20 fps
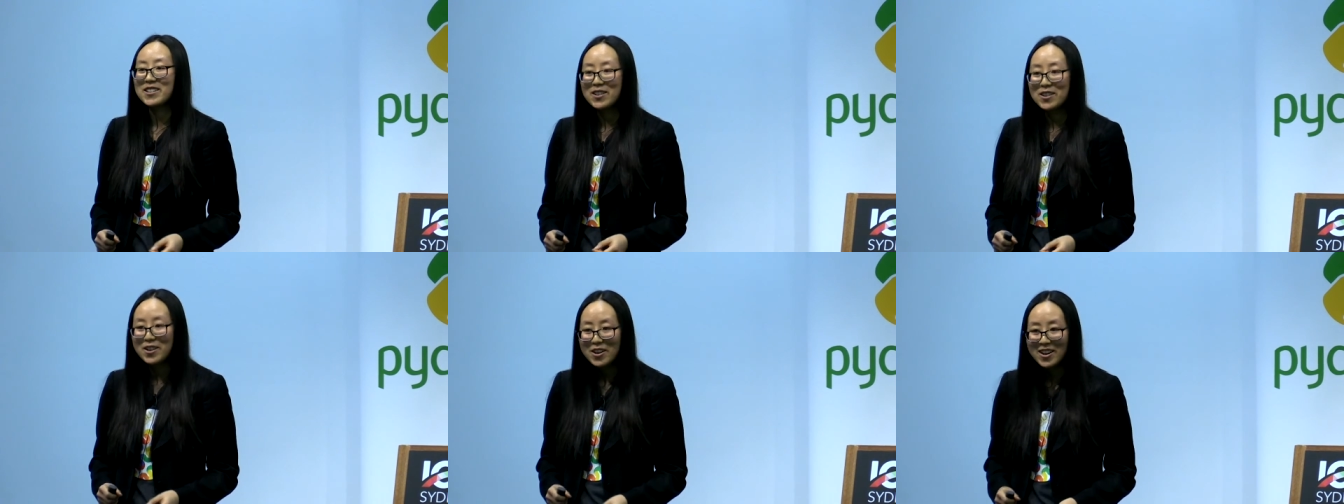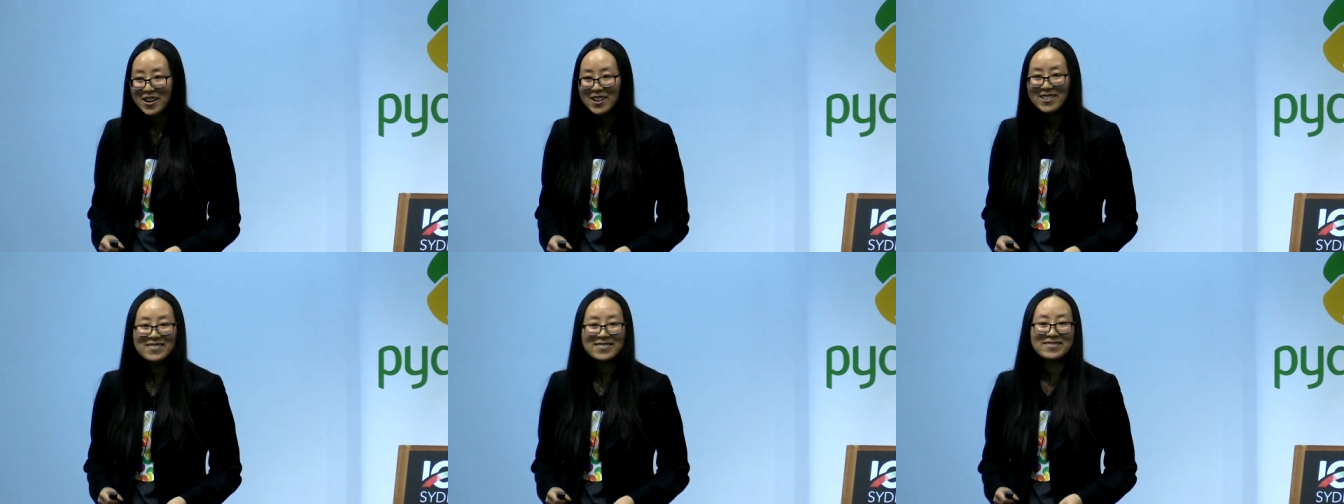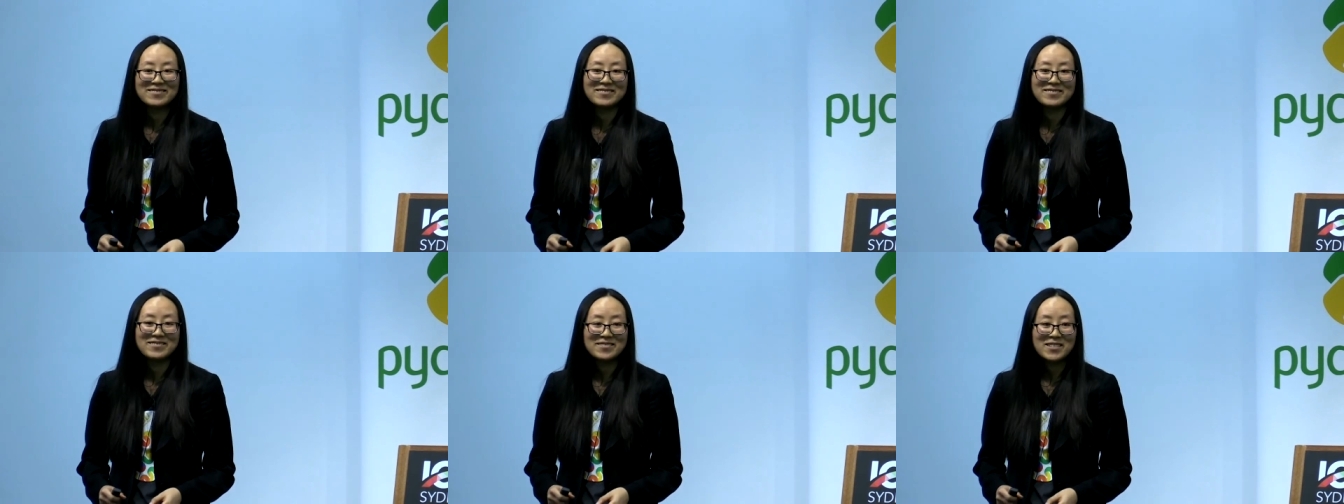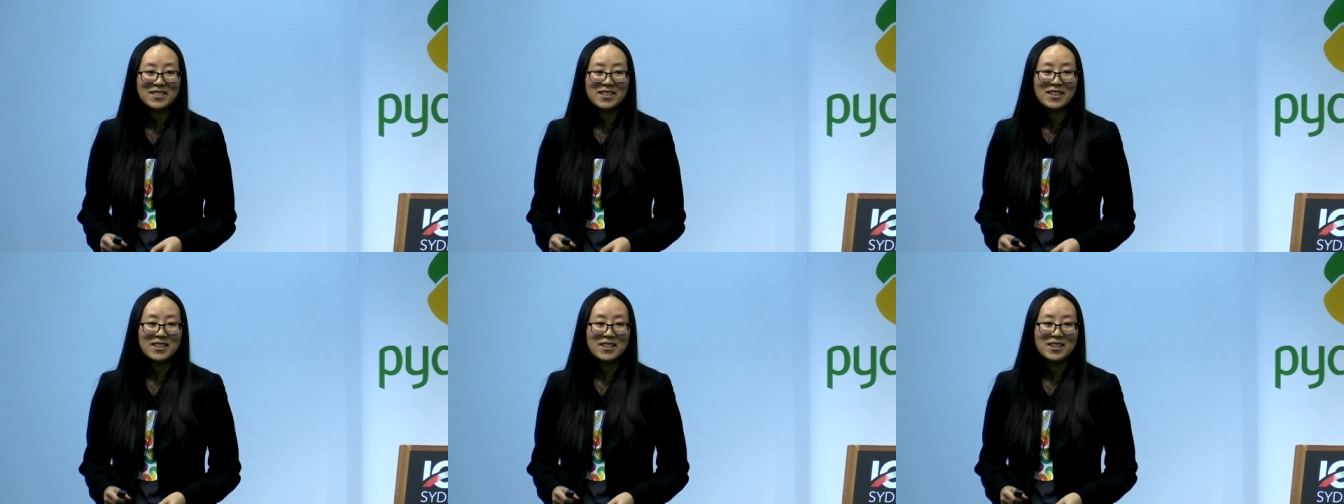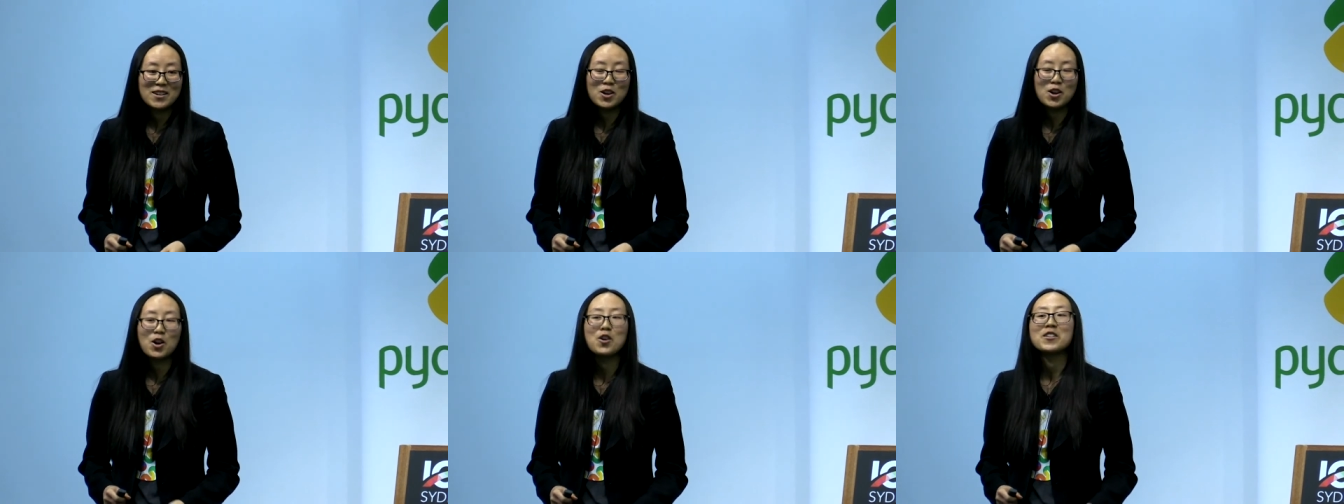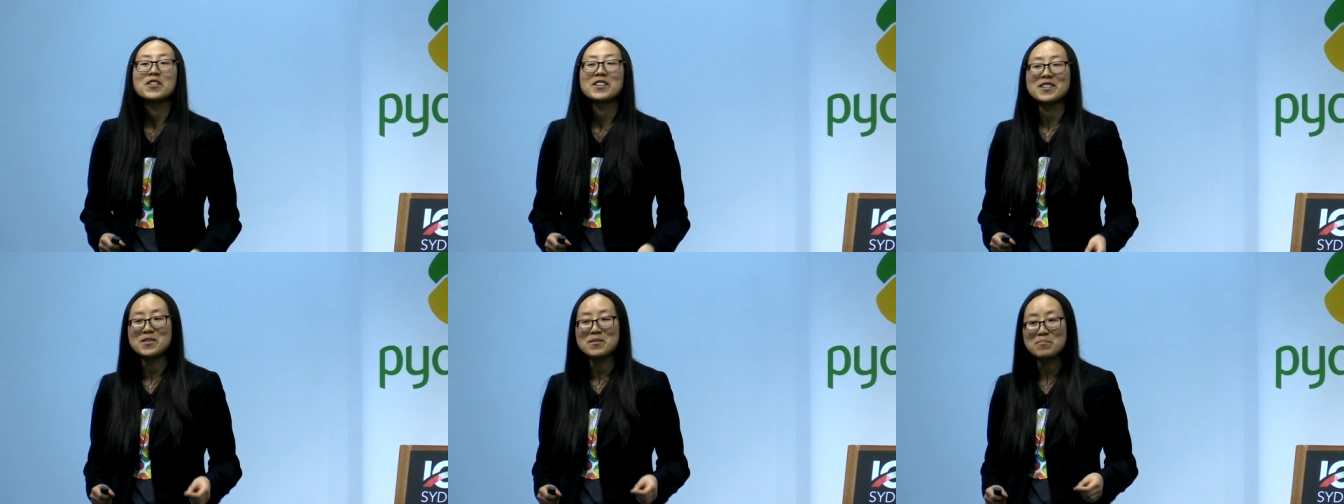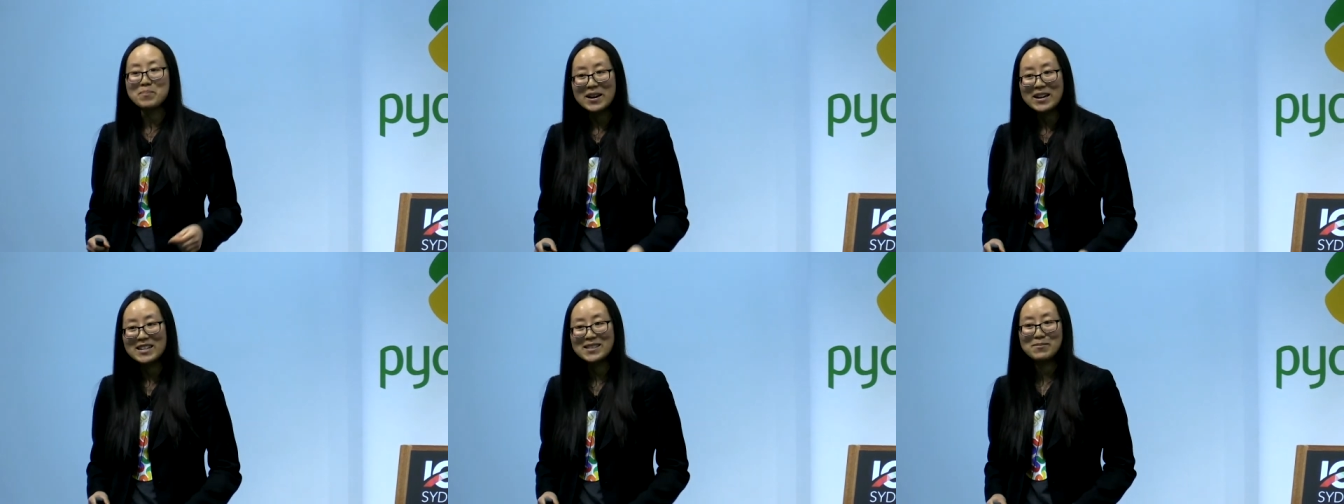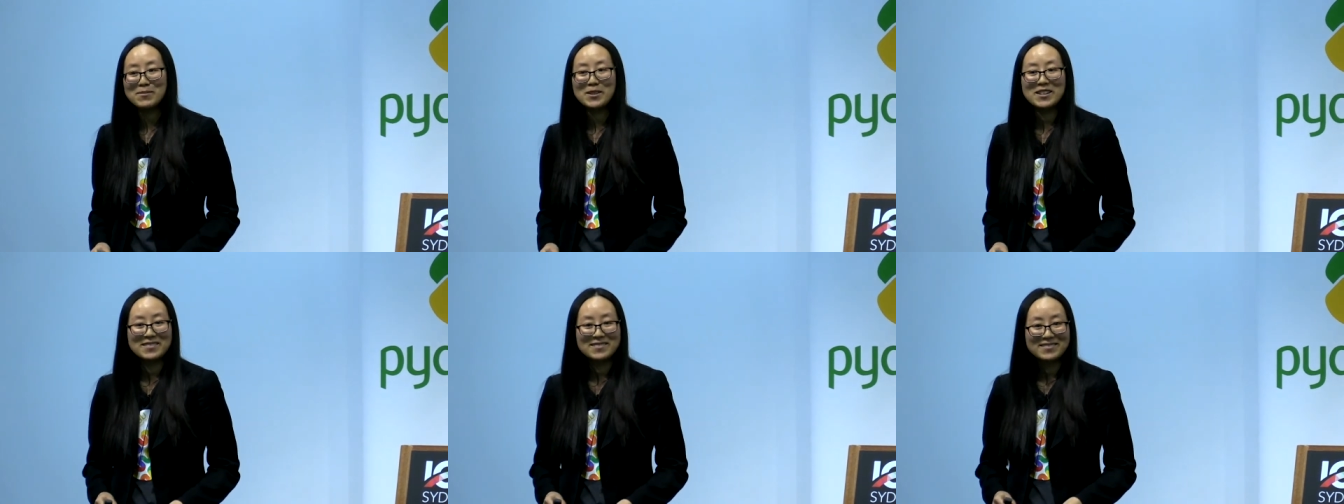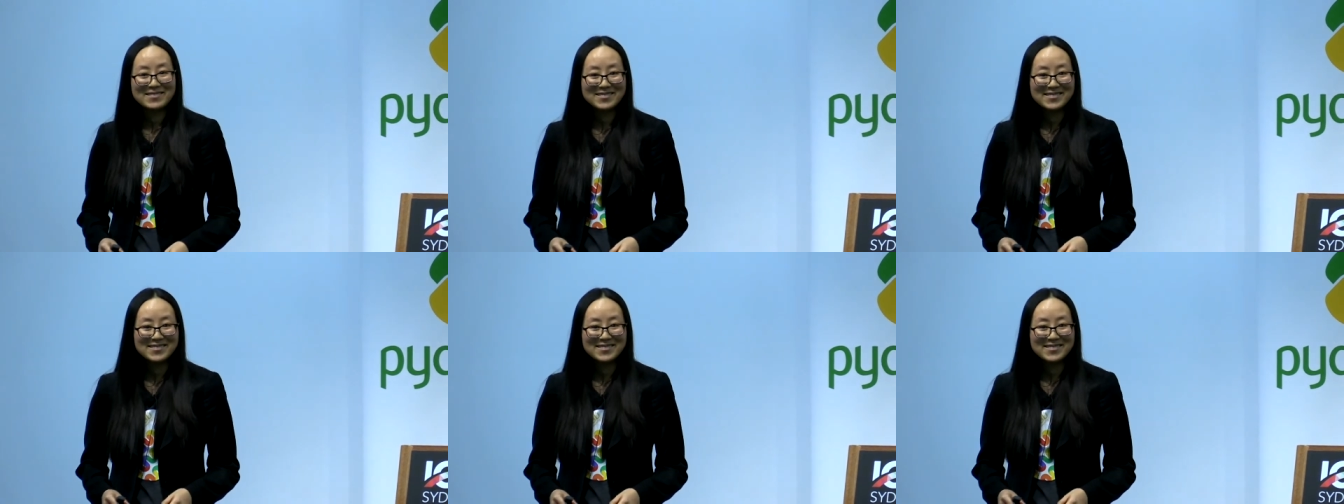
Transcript: nerd coding in the basement